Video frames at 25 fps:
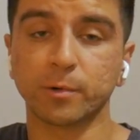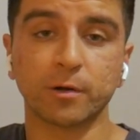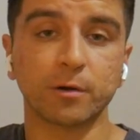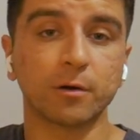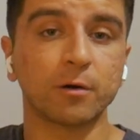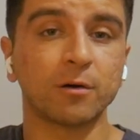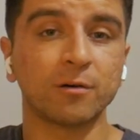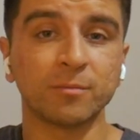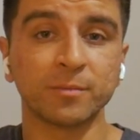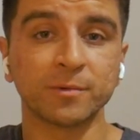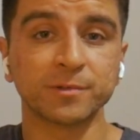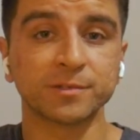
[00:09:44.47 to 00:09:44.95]

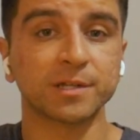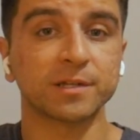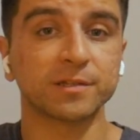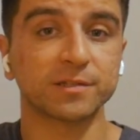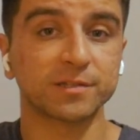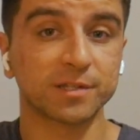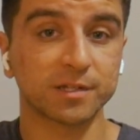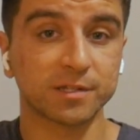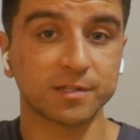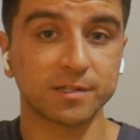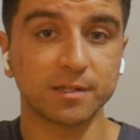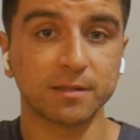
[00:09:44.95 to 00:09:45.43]
We're almost at
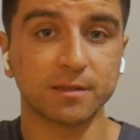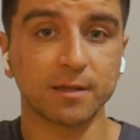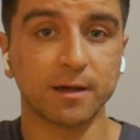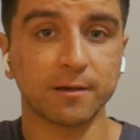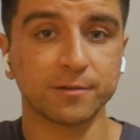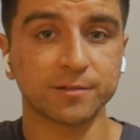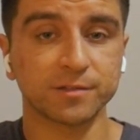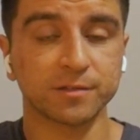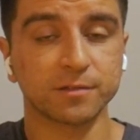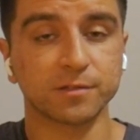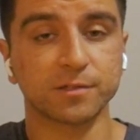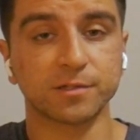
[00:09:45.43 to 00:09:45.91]

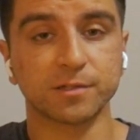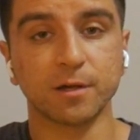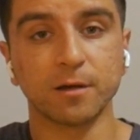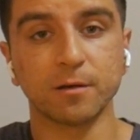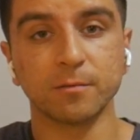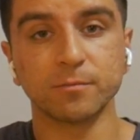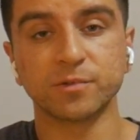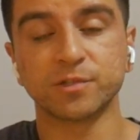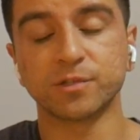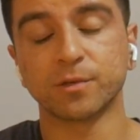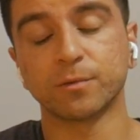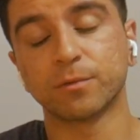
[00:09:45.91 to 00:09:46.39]
60,000
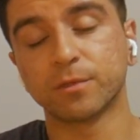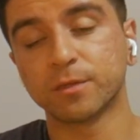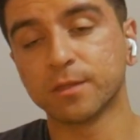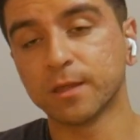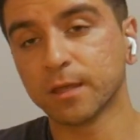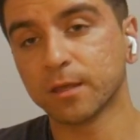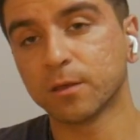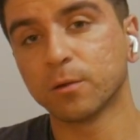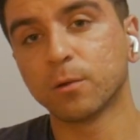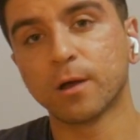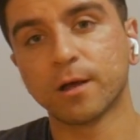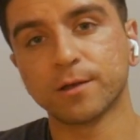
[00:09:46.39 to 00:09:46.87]
subs, so
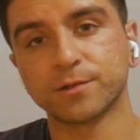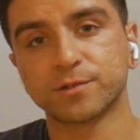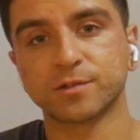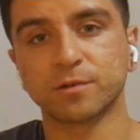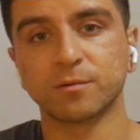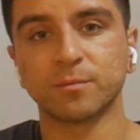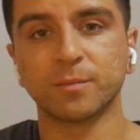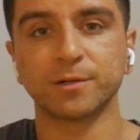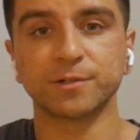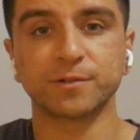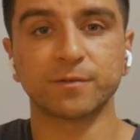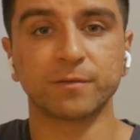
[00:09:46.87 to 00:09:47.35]
thank you guys
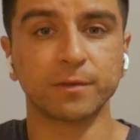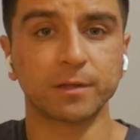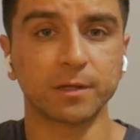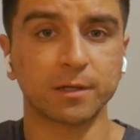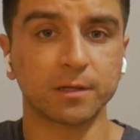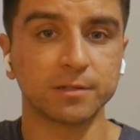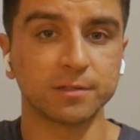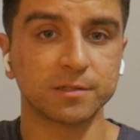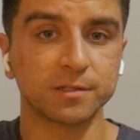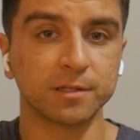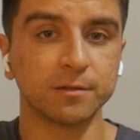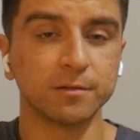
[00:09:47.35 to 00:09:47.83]
so much for the
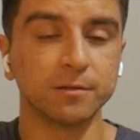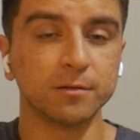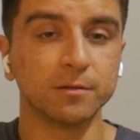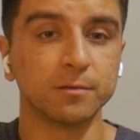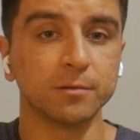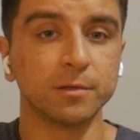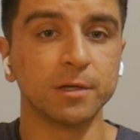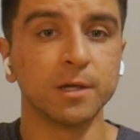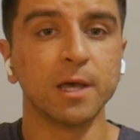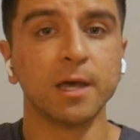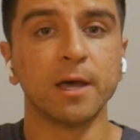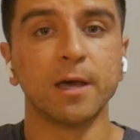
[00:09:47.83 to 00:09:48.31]

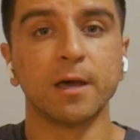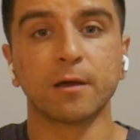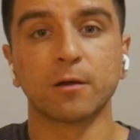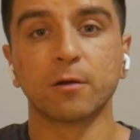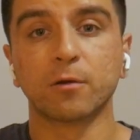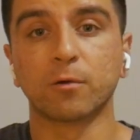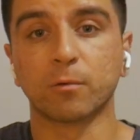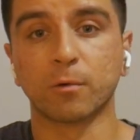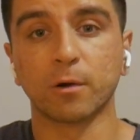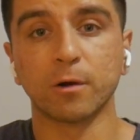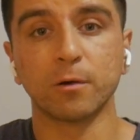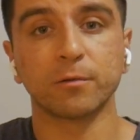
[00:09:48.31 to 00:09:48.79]
continued
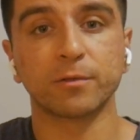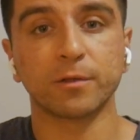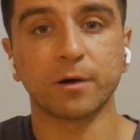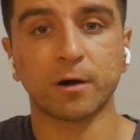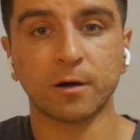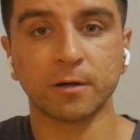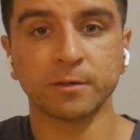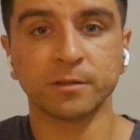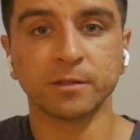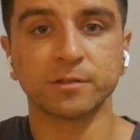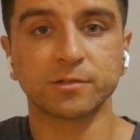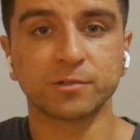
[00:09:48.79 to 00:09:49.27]
growth
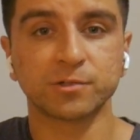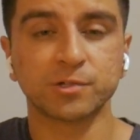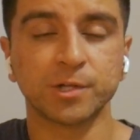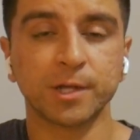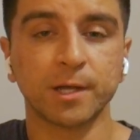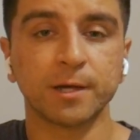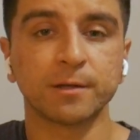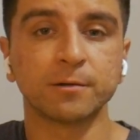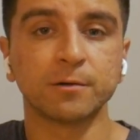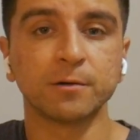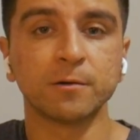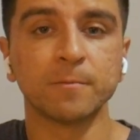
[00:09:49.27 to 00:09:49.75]
on this
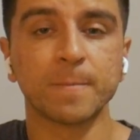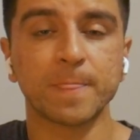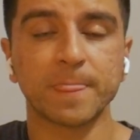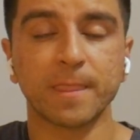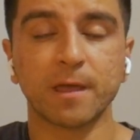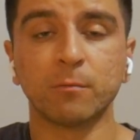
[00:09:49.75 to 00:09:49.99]
channel.